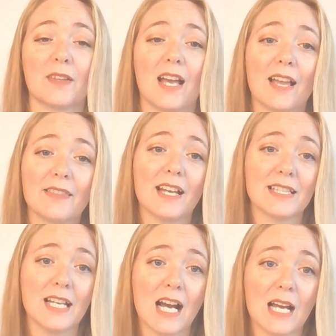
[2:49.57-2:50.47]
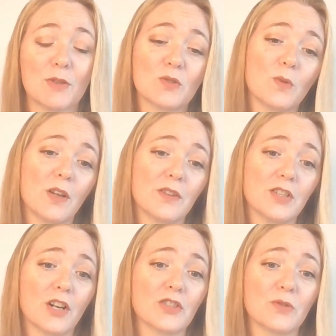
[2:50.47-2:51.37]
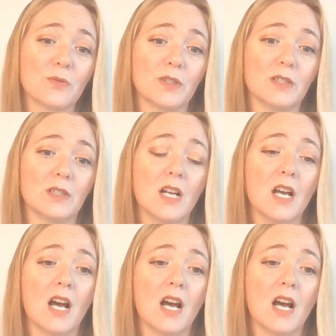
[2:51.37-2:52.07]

At that time as well, the doctor will